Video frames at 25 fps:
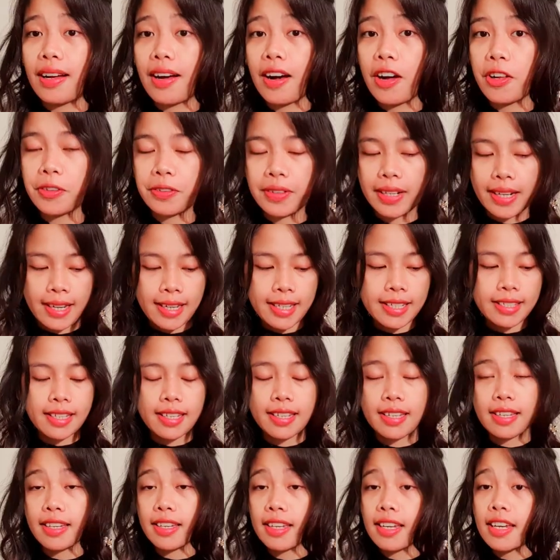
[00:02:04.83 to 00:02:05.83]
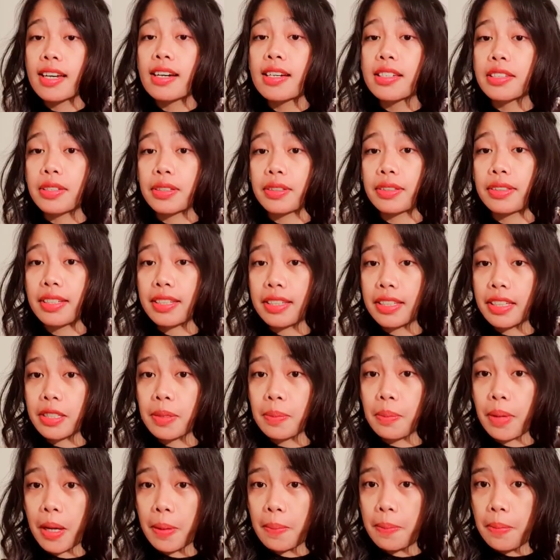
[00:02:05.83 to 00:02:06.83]
Alright, so this is
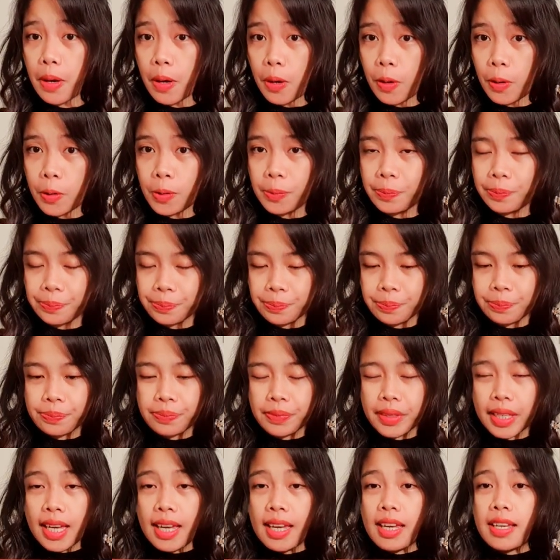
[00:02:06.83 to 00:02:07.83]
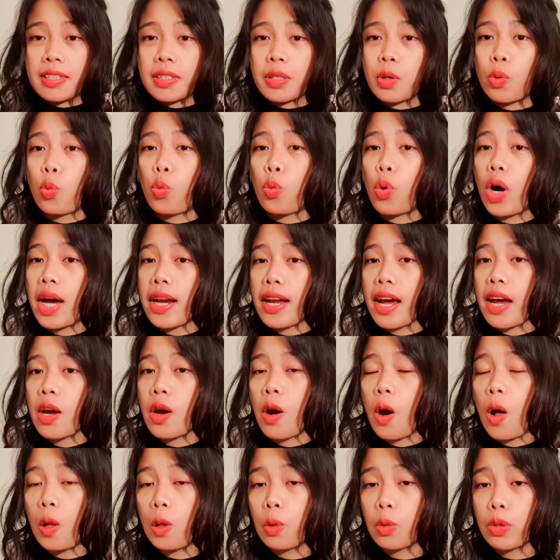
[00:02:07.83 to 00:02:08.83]
my bow. So what I
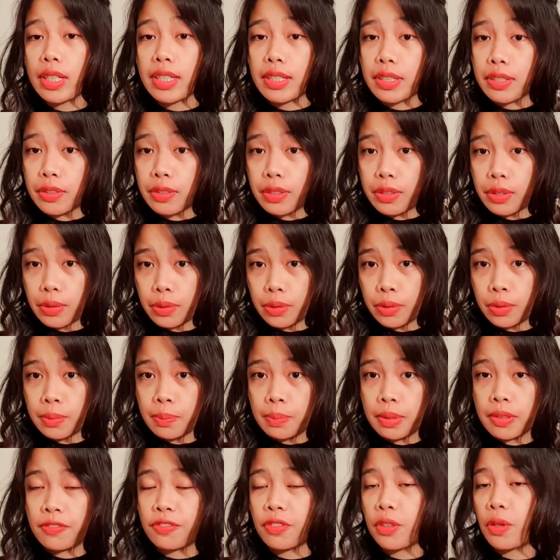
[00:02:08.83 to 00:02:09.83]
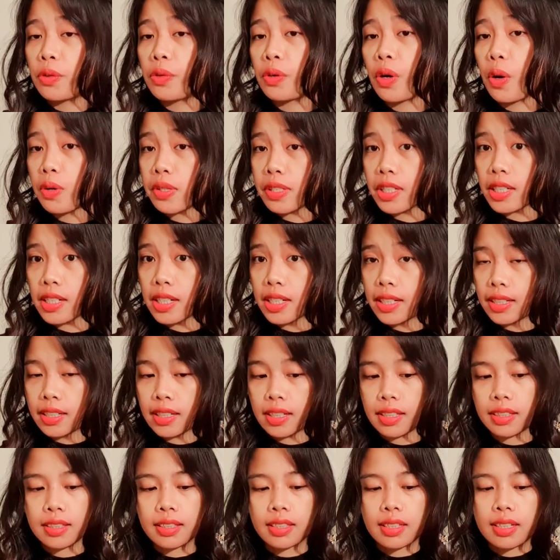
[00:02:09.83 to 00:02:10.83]
always do before
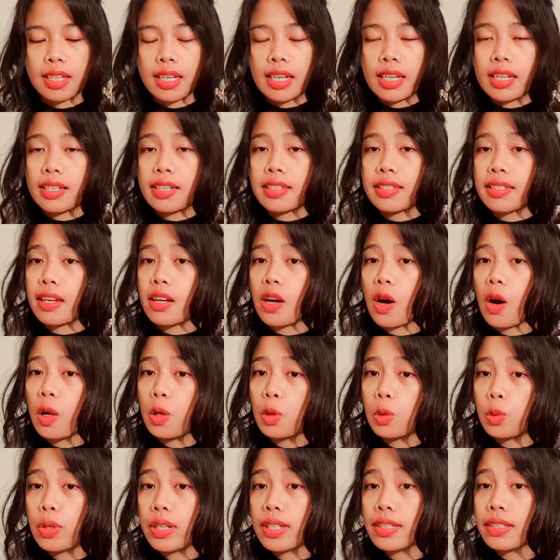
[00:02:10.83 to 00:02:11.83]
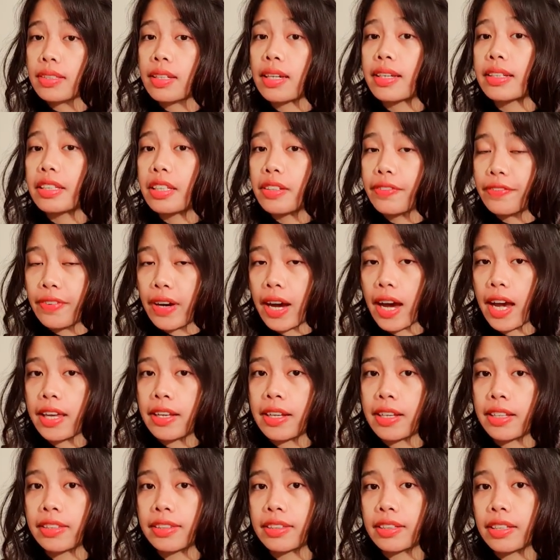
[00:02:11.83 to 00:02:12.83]
rosining it is I always divide
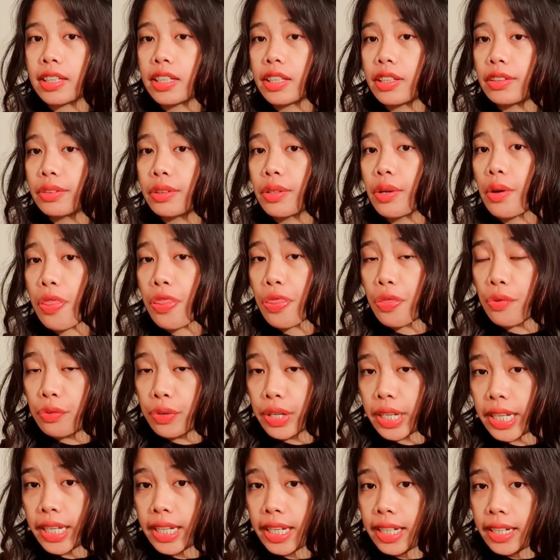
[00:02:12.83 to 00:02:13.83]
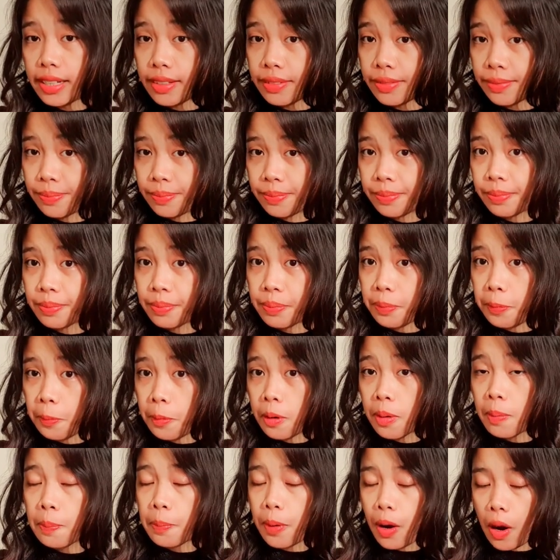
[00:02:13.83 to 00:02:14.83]
it into three
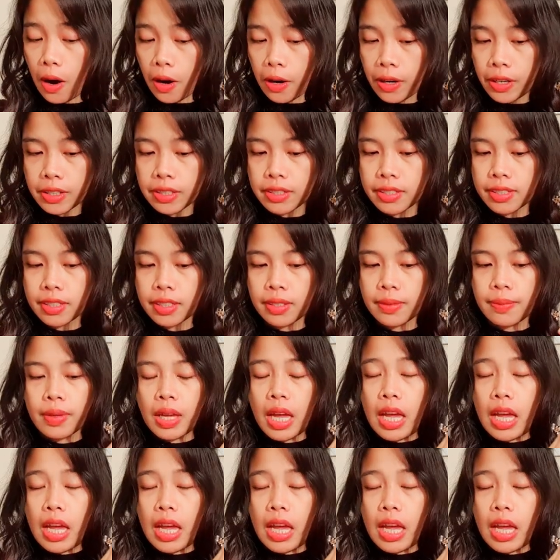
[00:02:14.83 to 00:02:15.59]
parts.